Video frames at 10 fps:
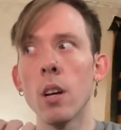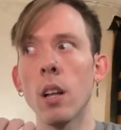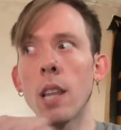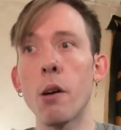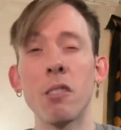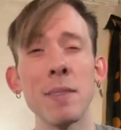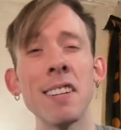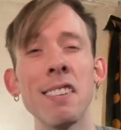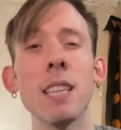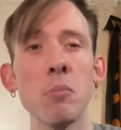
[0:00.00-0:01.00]
allows them to
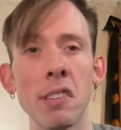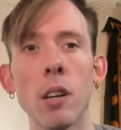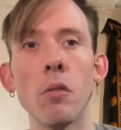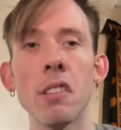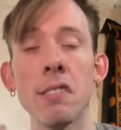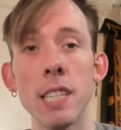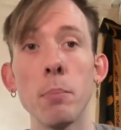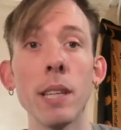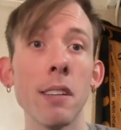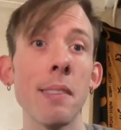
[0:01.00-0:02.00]
see themselves as
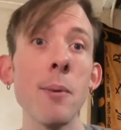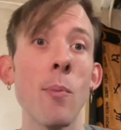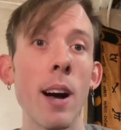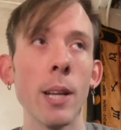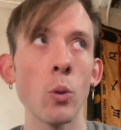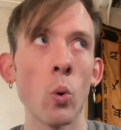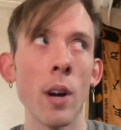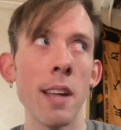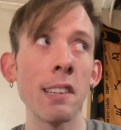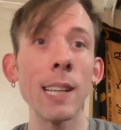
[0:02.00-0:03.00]
deeply as they want or
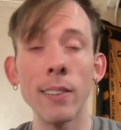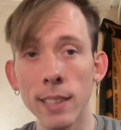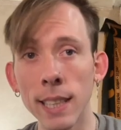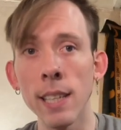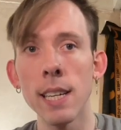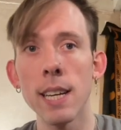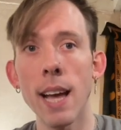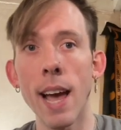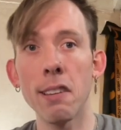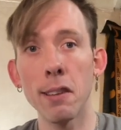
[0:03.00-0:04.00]
as clearly
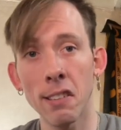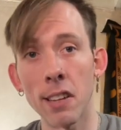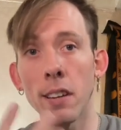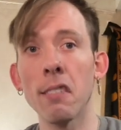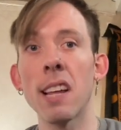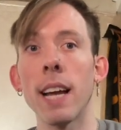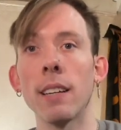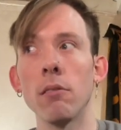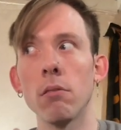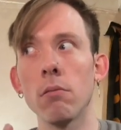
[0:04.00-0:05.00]
as the sun sign